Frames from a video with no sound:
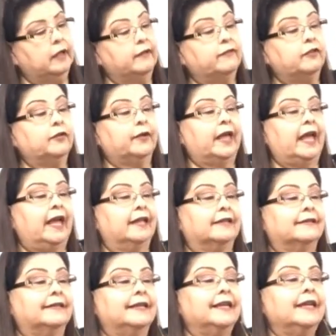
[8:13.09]
If you can't
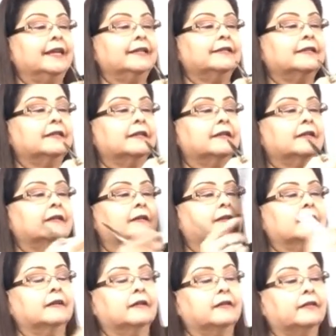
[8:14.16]
see it,
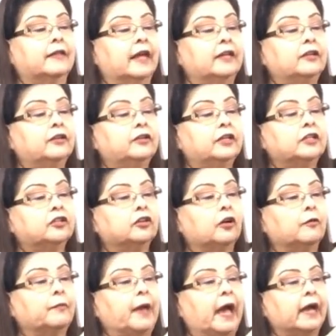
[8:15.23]
then you need to
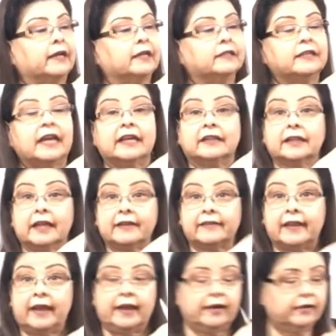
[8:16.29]
go back and take less
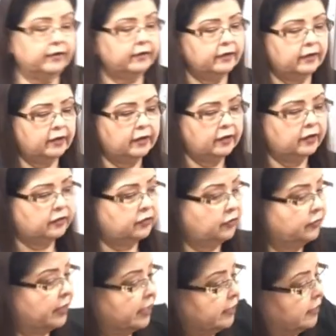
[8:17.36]
hair so
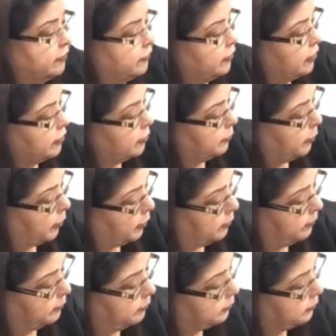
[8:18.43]
that it's visible.